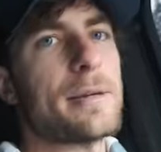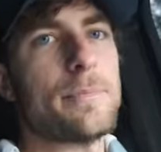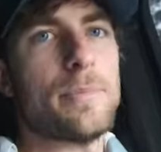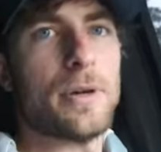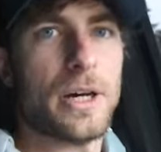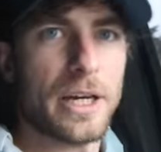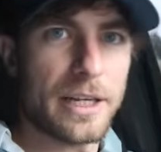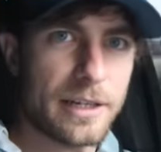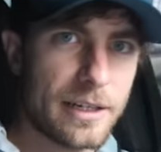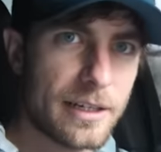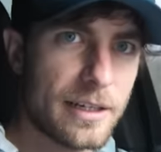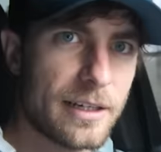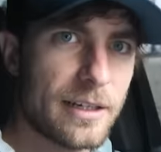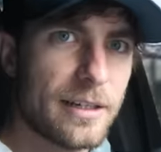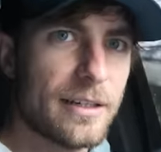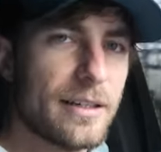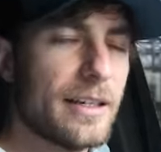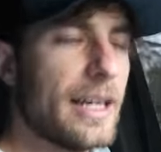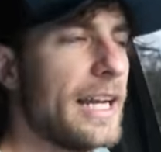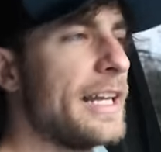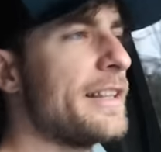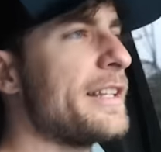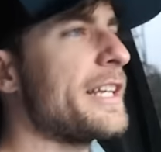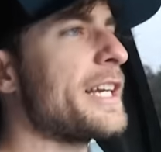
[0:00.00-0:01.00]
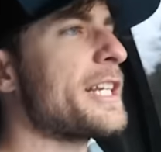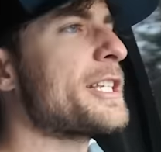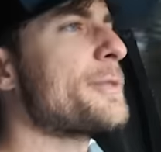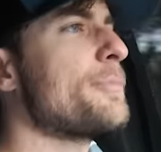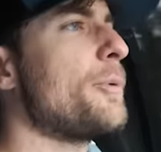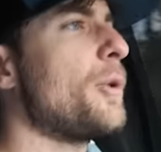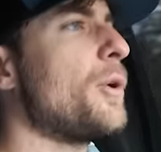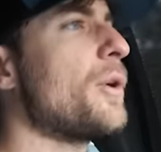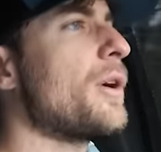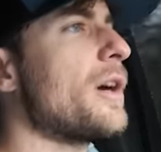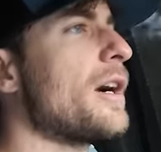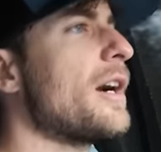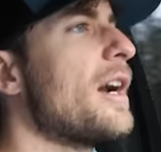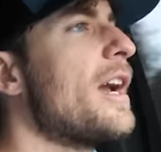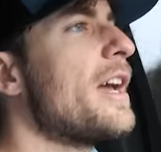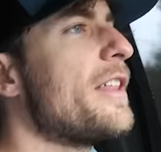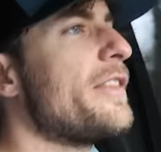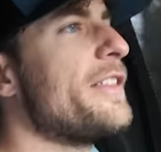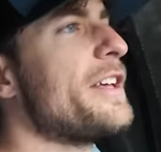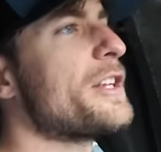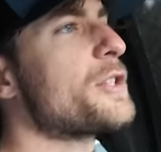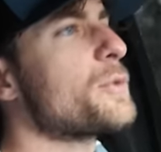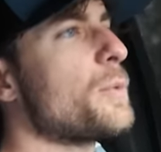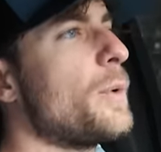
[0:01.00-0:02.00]
they put In the Explorer,
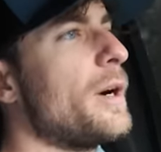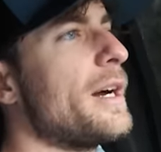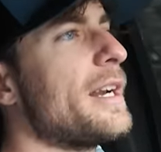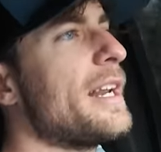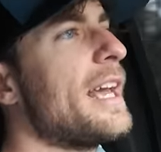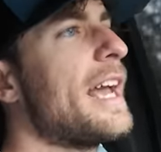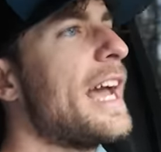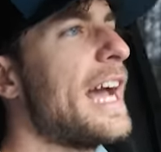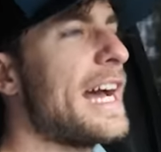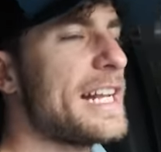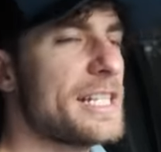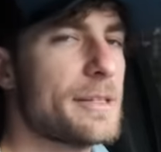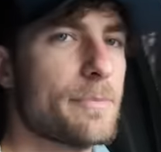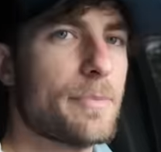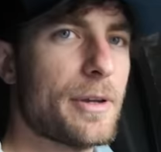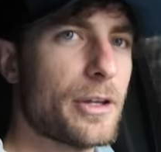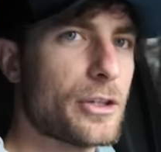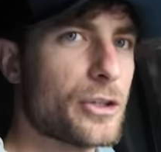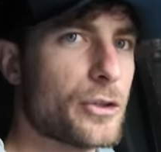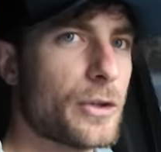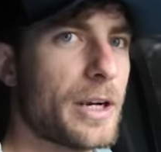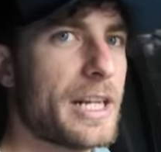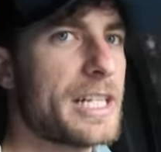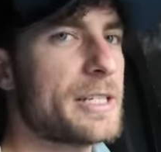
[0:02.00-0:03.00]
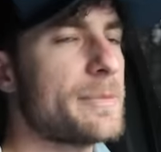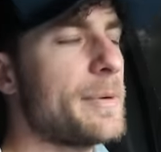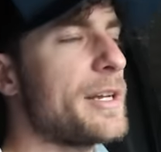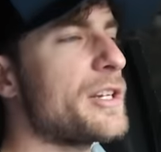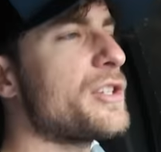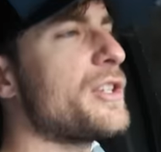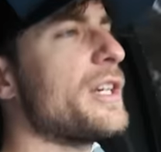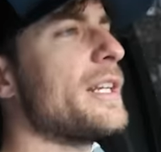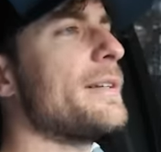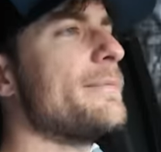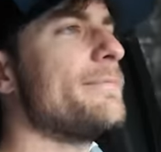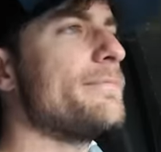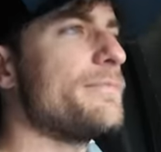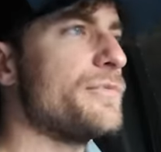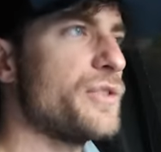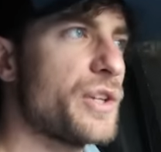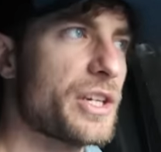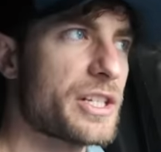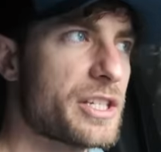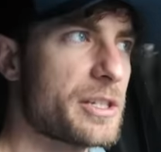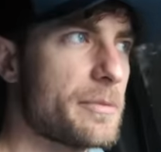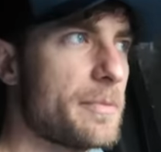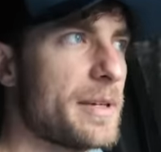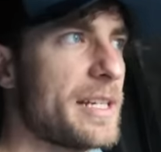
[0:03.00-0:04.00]
this one has a belt transmission
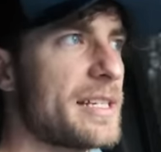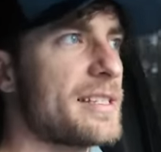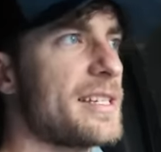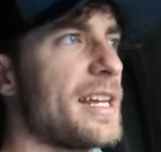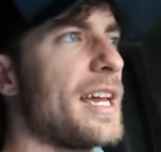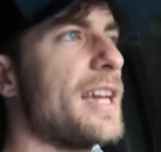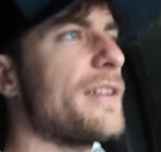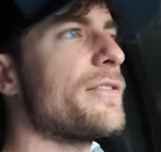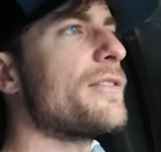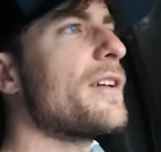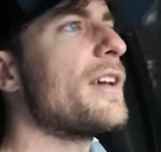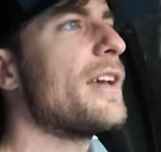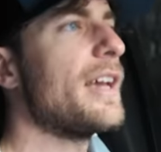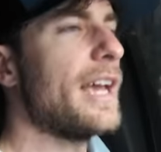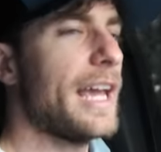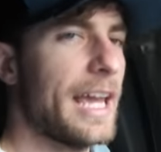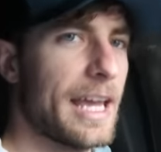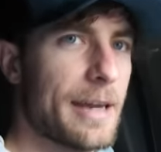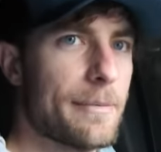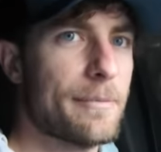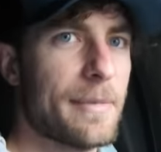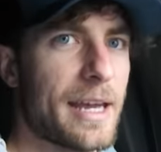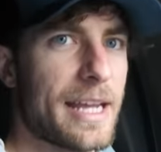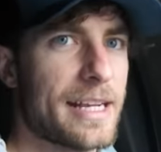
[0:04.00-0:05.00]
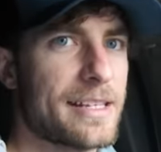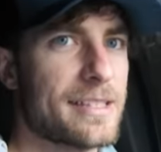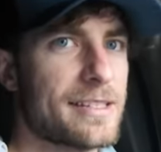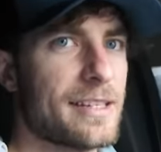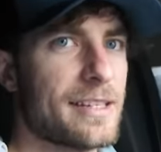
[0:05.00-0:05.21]
just to be safe. It makes